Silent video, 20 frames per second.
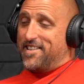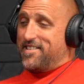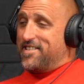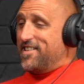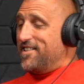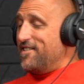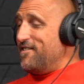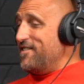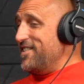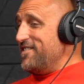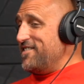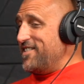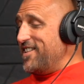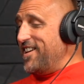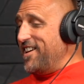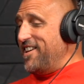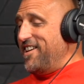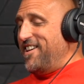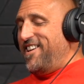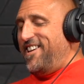you know what?
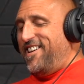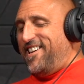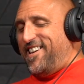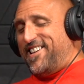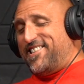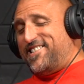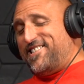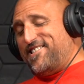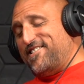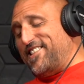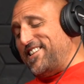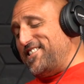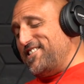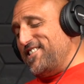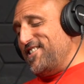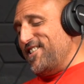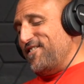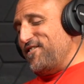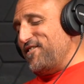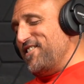That's a
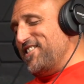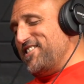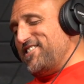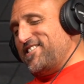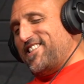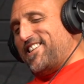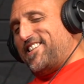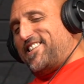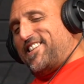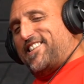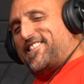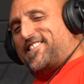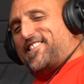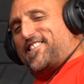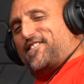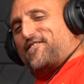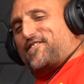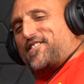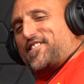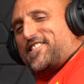tough question. I can't think
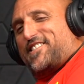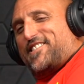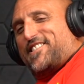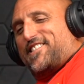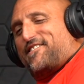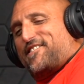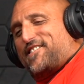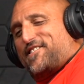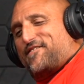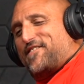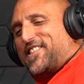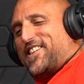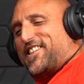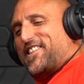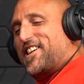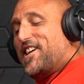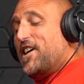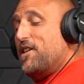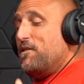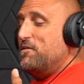of a good secret spot.
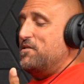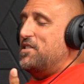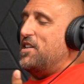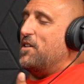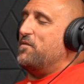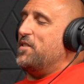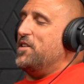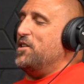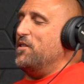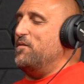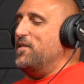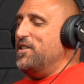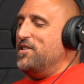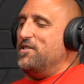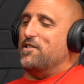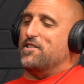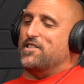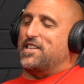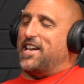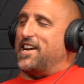It was Delvino
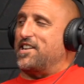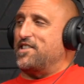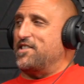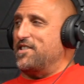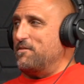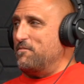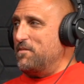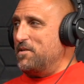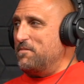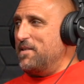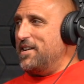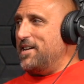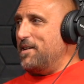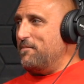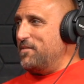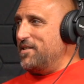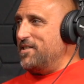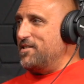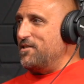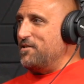Vineyards, actually, which may not
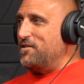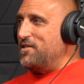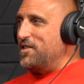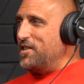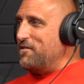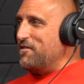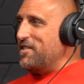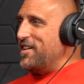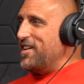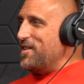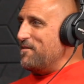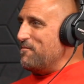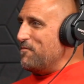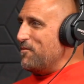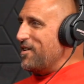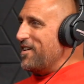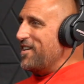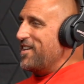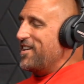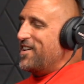be so secret
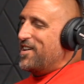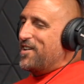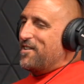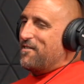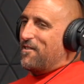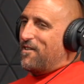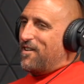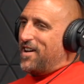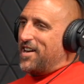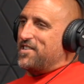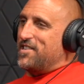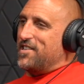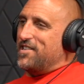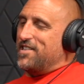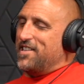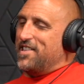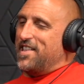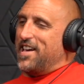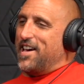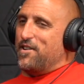anymore. We actually
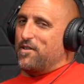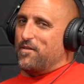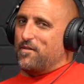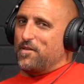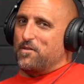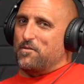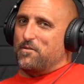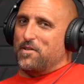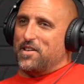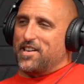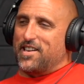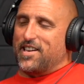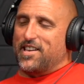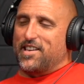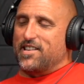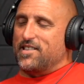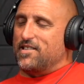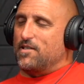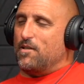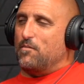did that over the weekend.
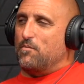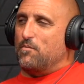It's